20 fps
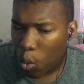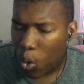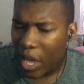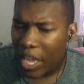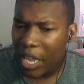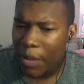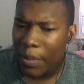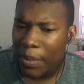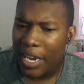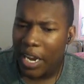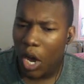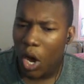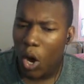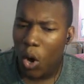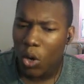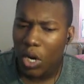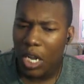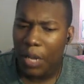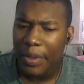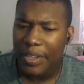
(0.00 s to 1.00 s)
Wait a minute,
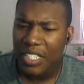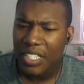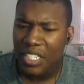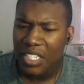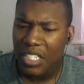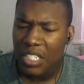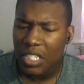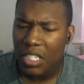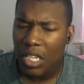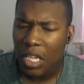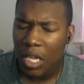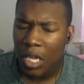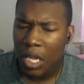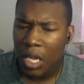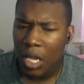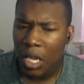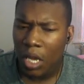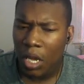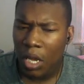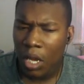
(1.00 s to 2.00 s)
hold up, is this
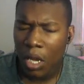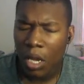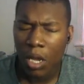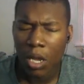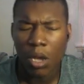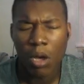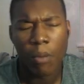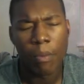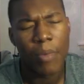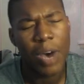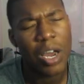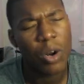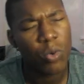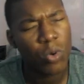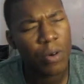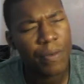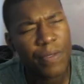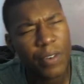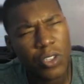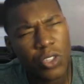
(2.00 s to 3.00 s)
Modern
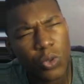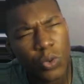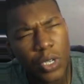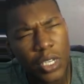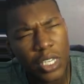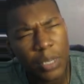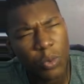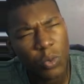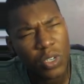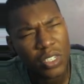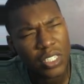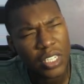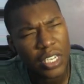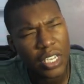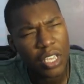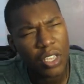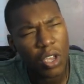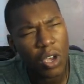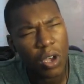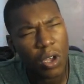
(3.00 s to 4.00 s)
Warfare 3? Give me 1
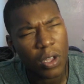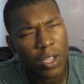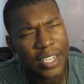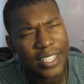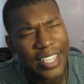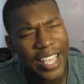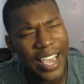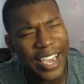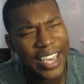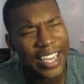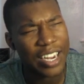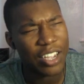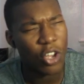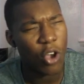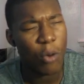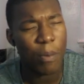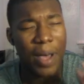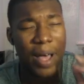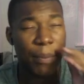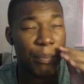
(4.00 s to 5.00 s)
second, y'all, because I gotta
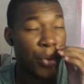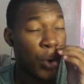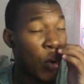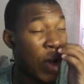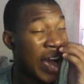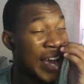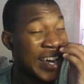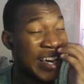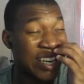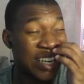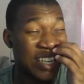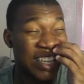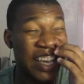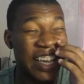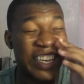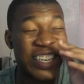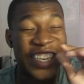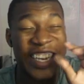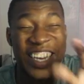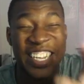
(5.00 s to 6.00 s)
go, bro, I gotta
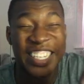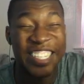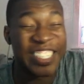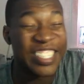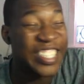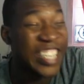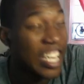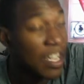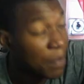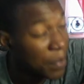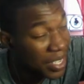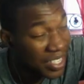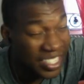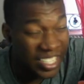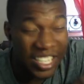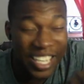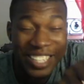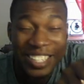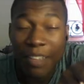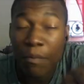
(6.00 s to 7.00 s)
like dig deep
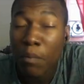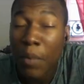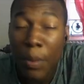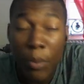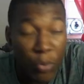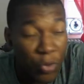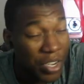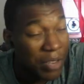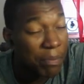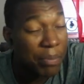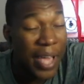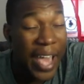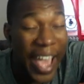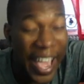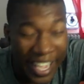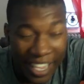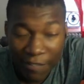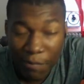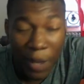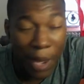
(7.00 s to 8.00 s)
into like the memory
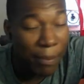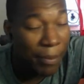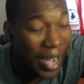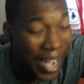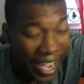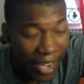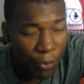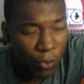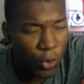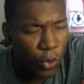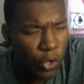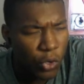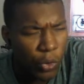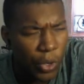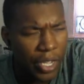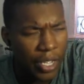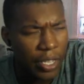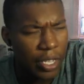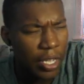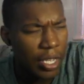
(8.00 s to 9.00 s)
bag of my mind real
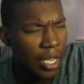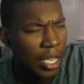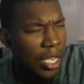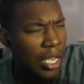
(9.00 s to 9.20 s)
quick.